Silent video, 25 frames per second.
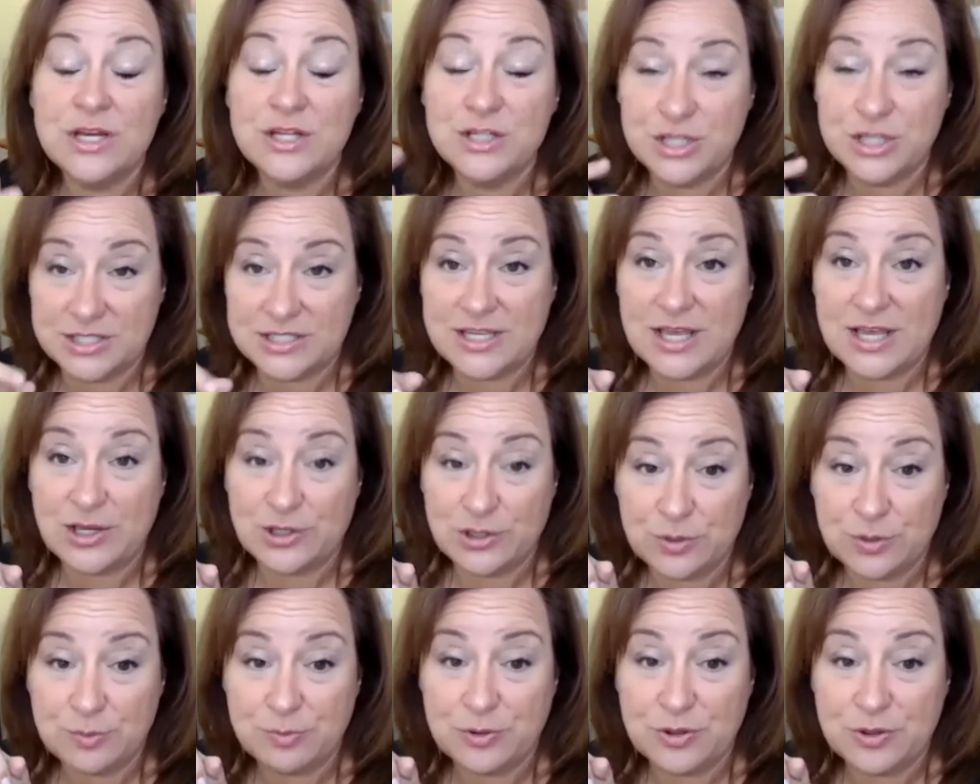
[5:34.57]
to sell
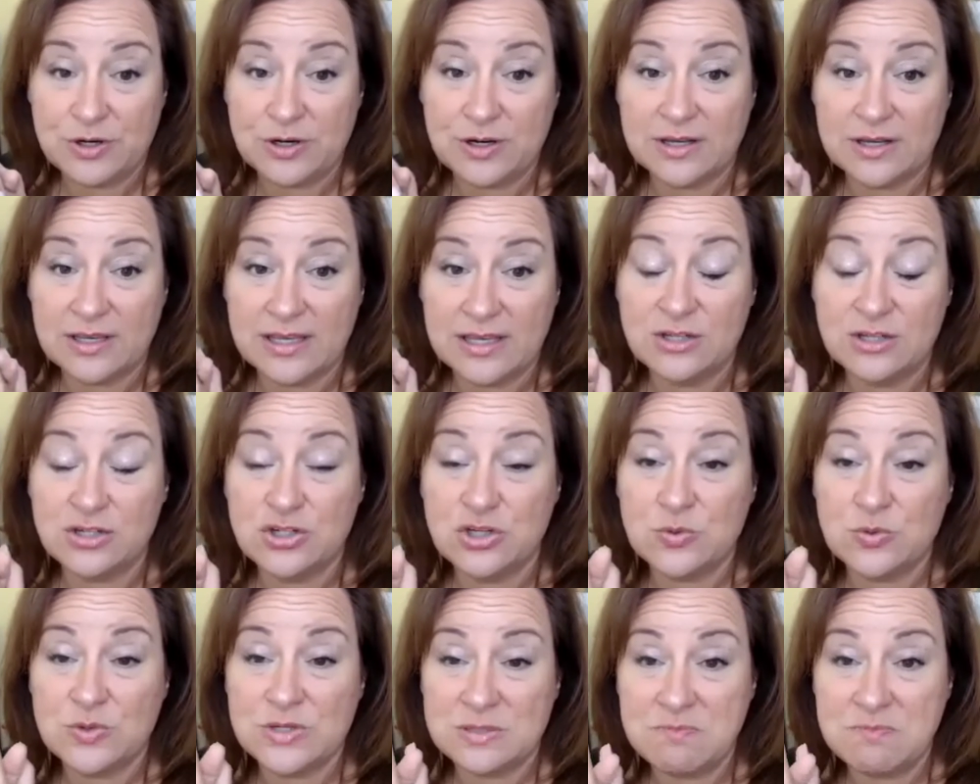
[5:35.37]
your book
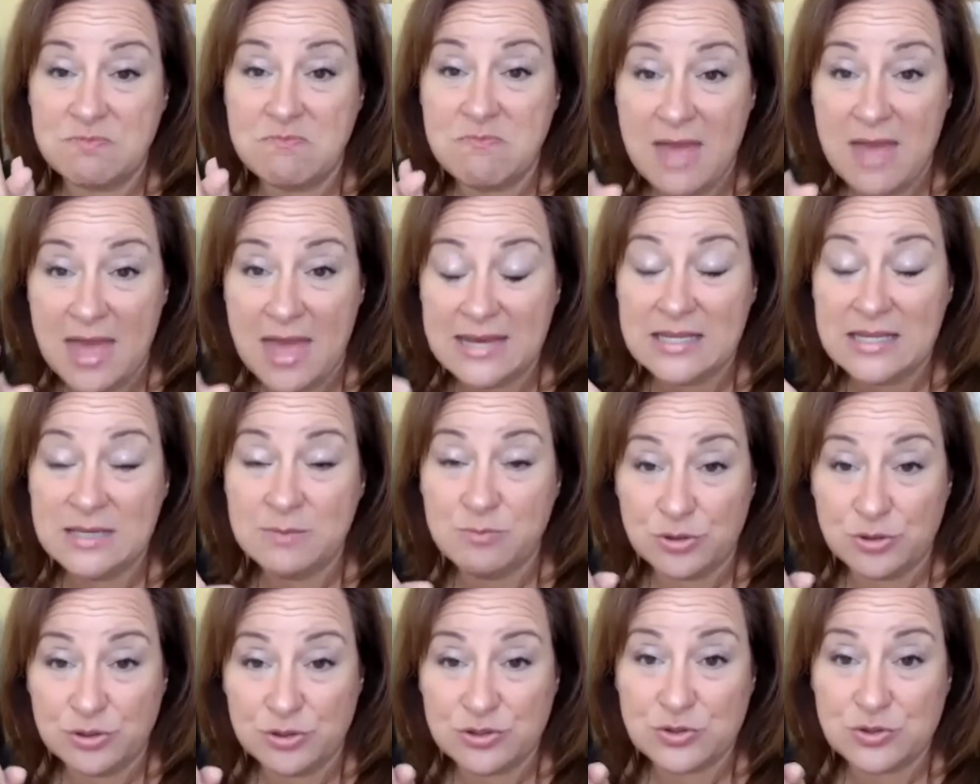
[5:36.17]
into as many
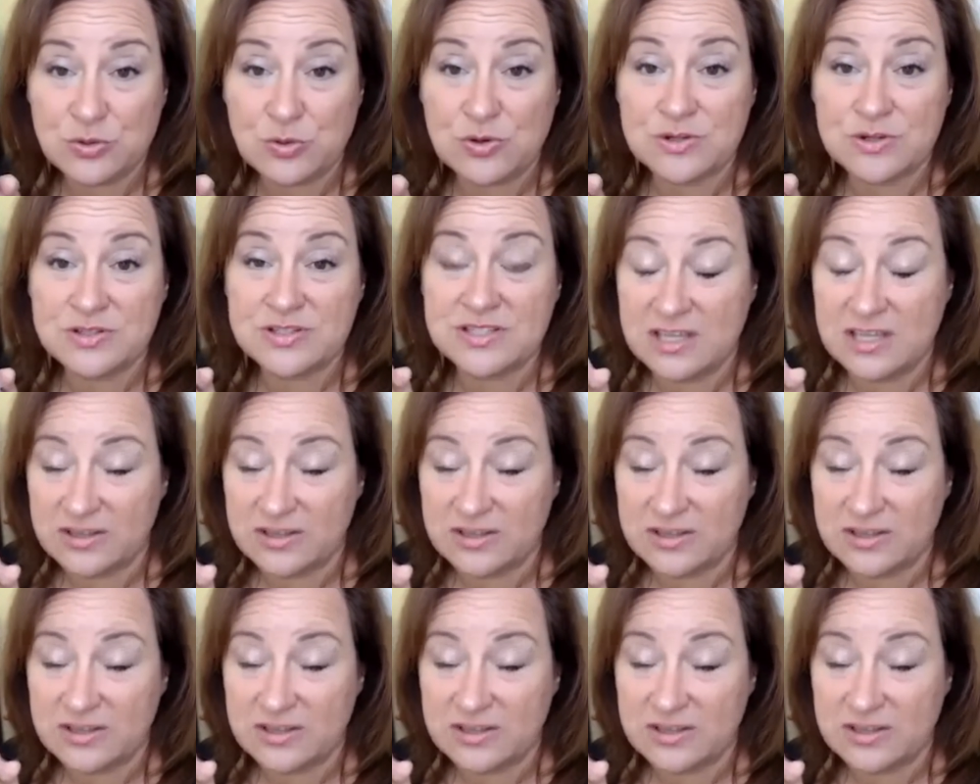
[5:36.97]
bookstores,